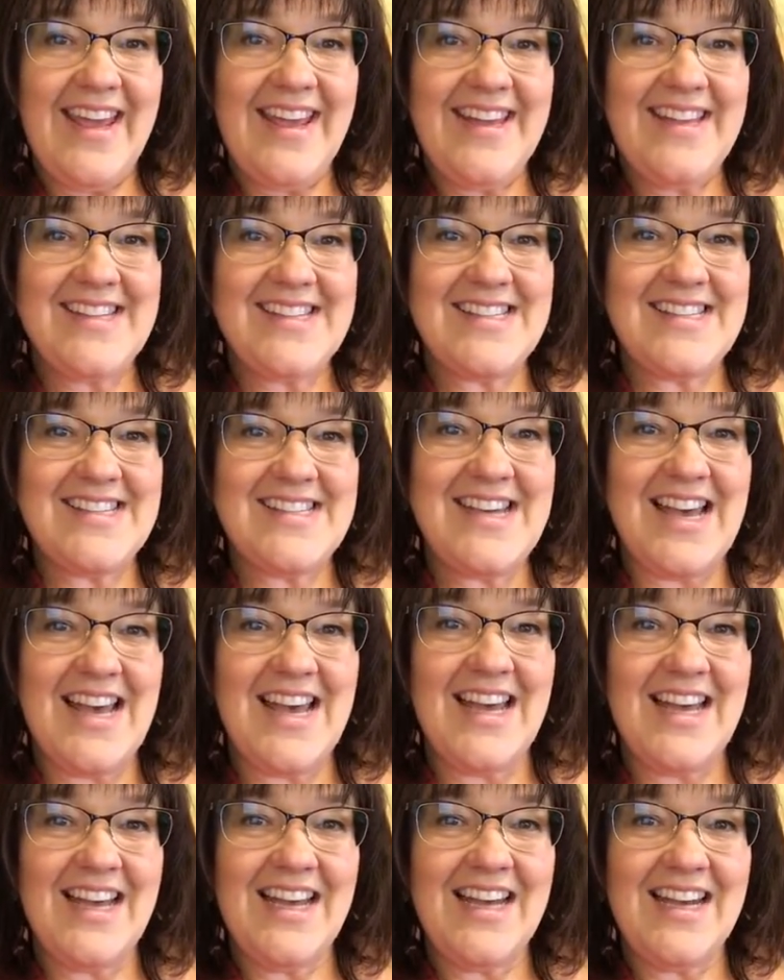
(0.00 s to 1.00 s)
it's
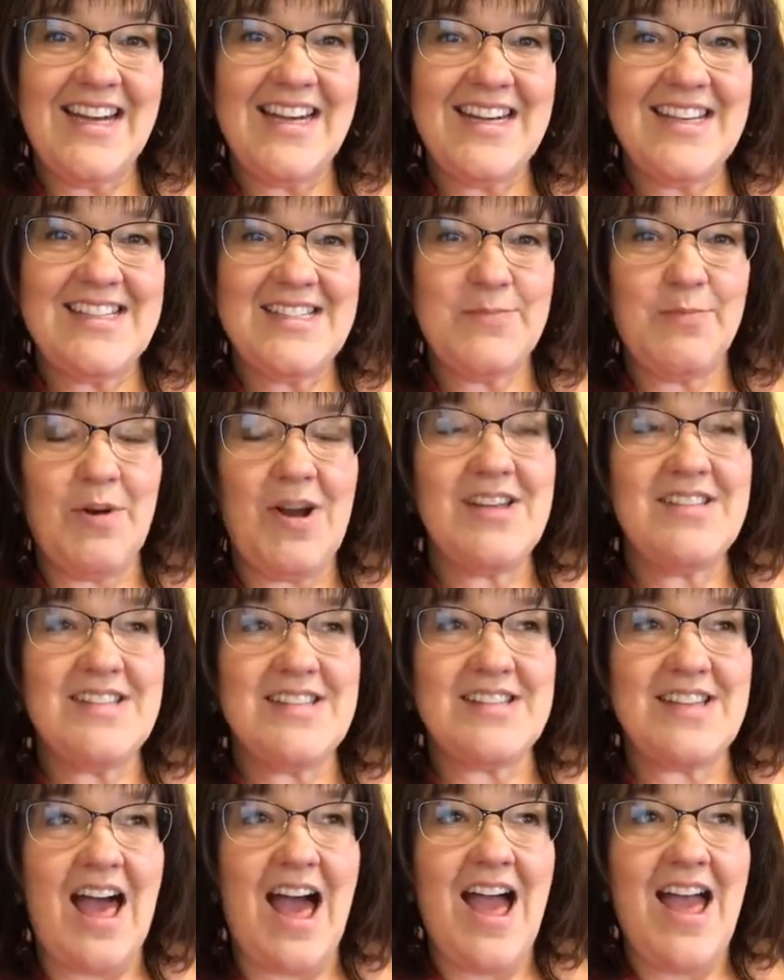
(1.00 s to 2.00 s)
a
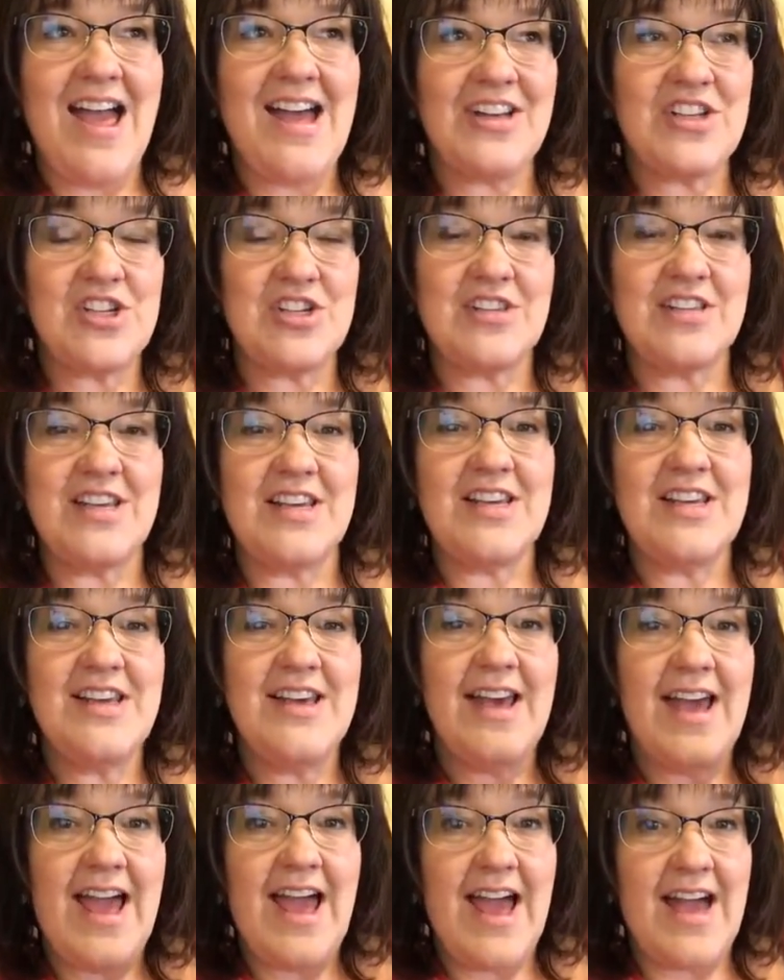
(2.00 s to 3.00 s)
process. I actually
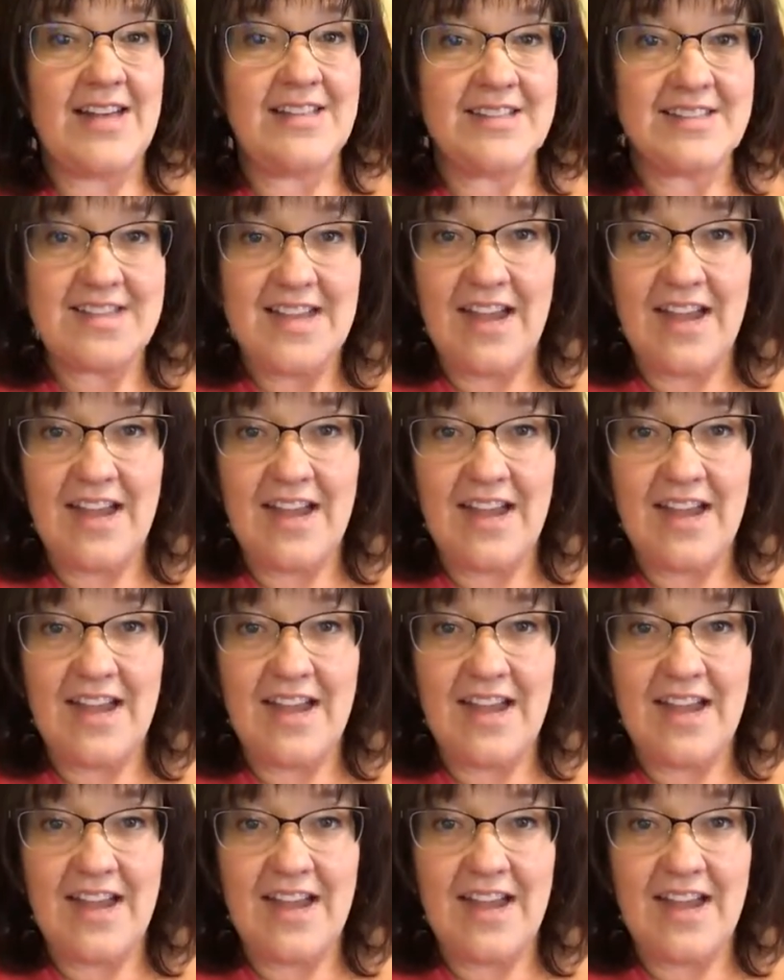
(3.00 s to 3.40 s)
asked